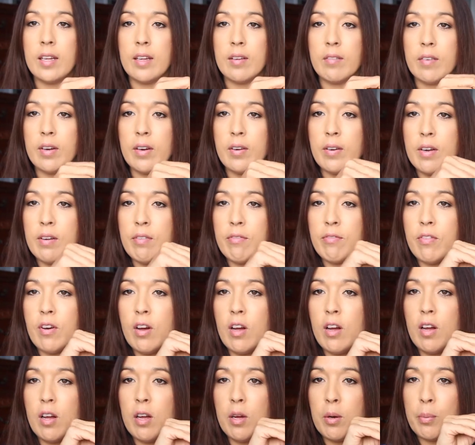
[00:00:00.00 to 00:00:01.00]
Very
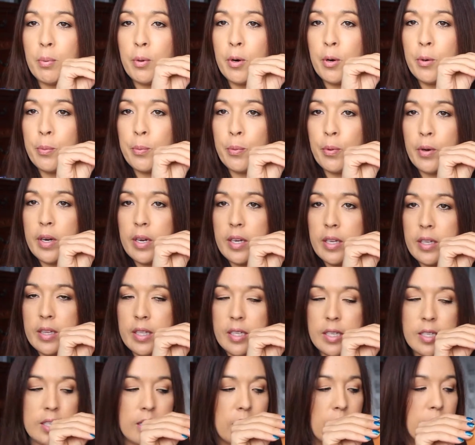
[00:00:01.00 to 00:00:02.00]
fall appropriate,
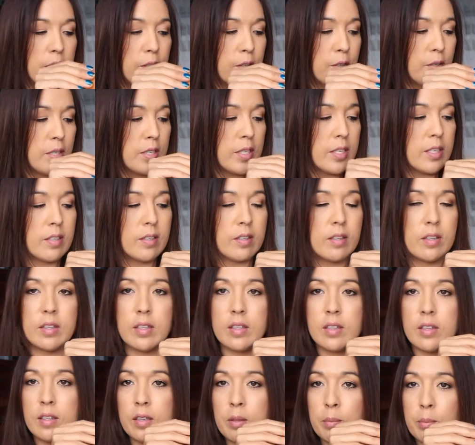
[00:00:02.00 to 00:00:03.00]
these colors.
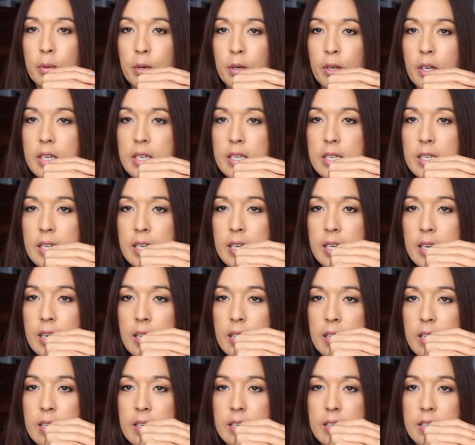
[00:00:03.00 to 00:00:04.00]
The burgundy
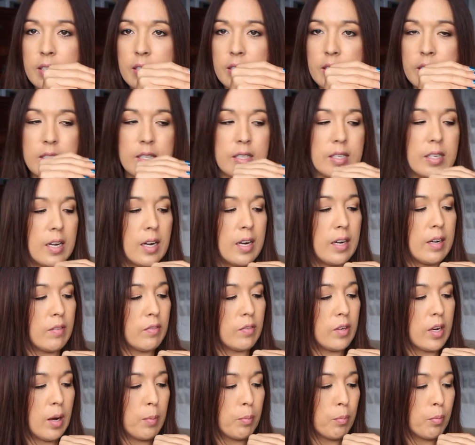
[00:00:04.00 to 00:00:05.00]
and this kind
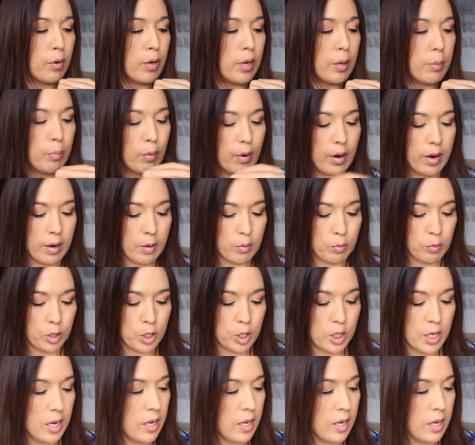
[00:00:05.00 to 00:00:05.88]
of coppery brown, which